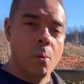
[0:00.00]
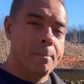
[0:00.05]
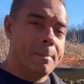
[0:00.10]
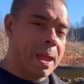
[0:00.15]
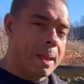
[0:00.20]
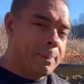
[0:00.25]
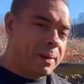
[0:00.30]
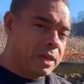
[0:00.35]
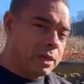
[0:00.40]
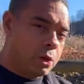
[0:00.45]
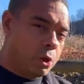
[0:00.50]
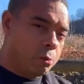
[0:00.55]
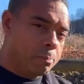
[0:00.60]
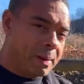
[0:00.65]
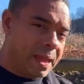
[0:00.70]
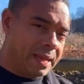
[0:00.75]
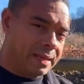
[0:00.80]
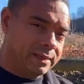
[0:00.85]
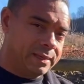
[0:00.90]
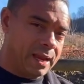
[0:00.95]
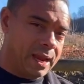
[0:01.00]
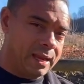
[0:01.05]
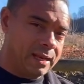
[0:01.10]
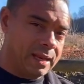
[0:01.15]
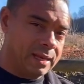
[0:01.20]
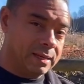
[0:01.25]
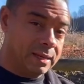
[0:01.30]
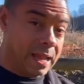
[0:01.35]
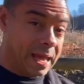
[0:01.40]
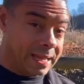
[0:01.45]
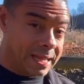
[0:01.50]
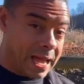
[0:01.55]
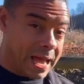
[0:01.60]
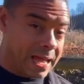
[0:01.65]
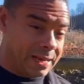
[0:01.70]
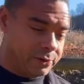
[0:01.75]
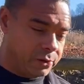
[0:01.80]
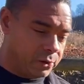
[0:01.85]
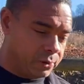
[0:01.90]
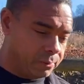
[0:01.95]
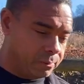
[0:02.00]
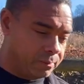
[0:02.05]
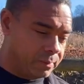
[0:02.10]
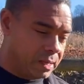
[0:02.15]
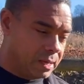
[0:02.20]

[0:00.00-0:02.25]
Maybe you maintain it like I do.